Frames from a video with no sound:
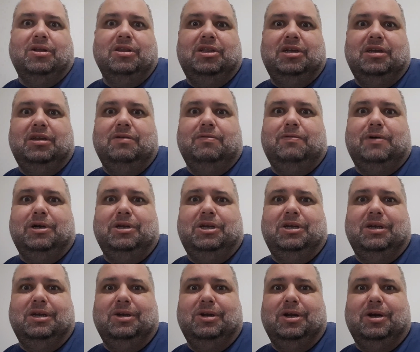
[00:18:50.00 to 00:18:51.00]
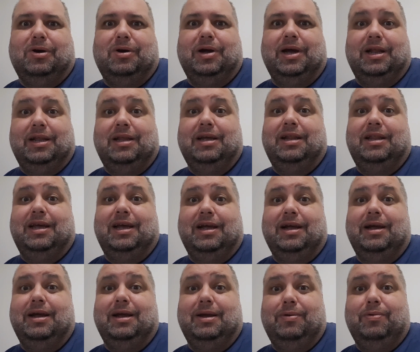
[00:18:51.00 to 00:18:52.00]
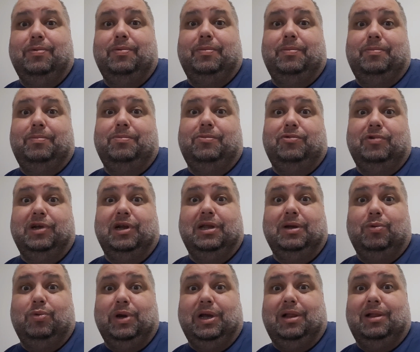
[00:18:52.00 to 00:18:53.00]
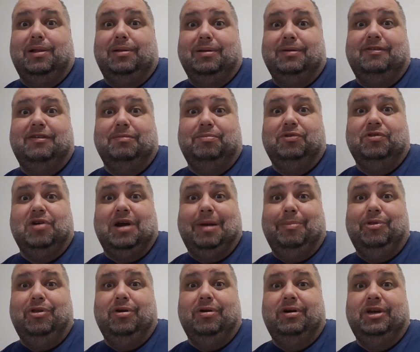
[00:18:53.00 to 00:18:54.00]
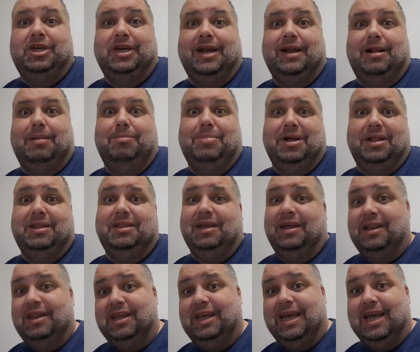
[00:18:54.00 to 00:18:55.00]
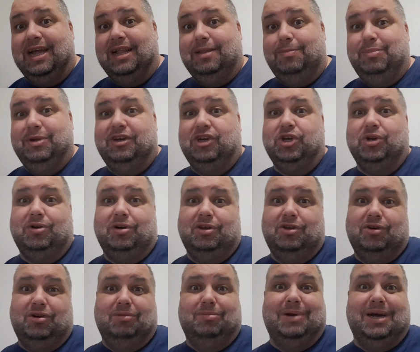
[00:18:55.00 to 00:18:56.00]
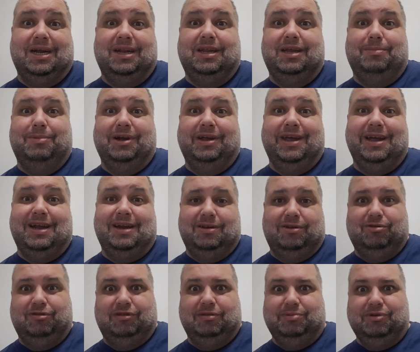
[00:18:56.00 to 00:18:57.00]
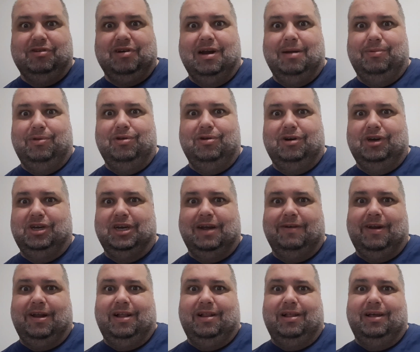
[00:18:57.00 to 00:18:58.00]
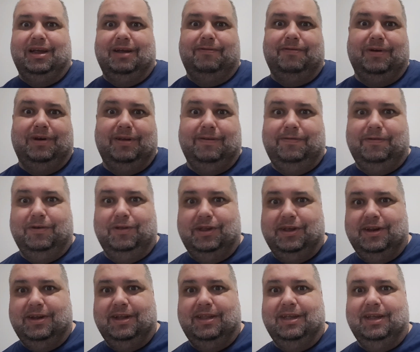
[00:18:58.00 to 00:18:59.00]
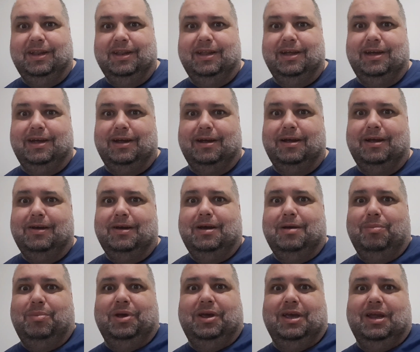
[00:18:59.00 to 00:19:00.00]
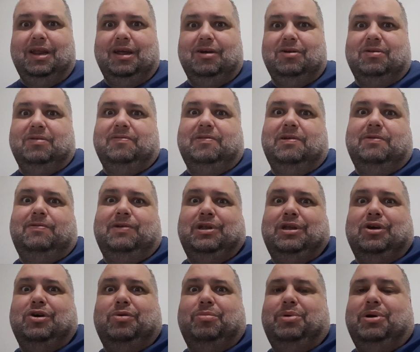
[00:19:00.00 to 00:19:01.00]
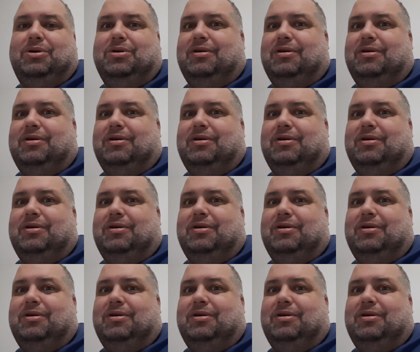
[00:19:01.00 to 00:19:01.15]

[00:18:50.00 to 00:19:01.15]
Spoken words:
continue watching, and that they really will subscribe to your channel. But in the end, be sure to remind them again to subscribe to your channel, even if you did it in the beginning of the video,